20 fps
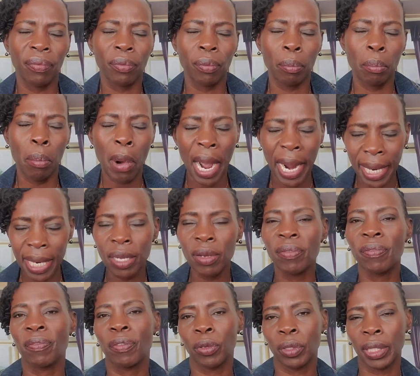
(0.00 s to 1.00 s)

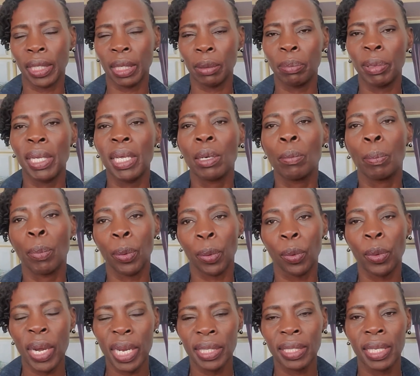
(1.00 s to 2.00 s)
mindfully, being
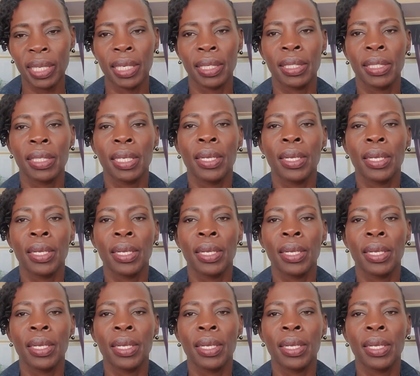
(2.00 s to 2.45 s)
present.